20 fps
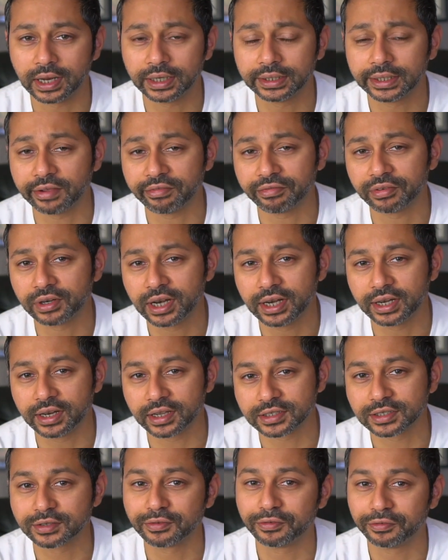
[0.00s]
It definitely
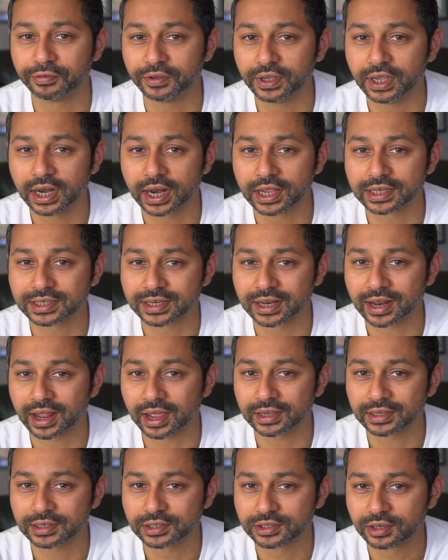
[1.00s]
doesn't feel as
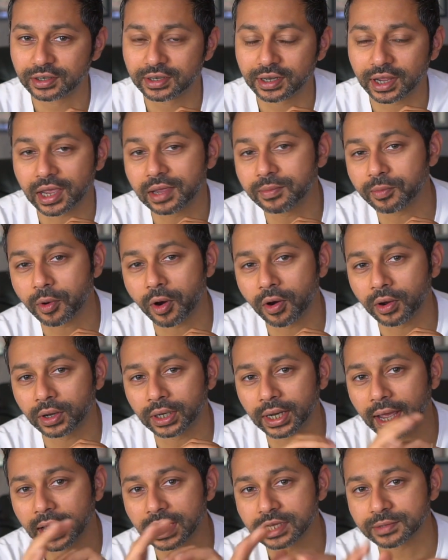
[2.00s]
nice to type
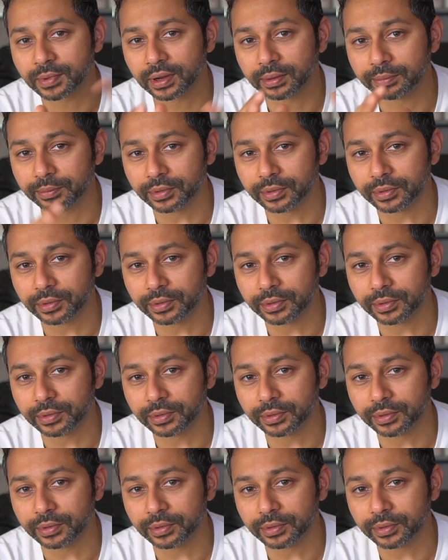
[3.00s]
on as my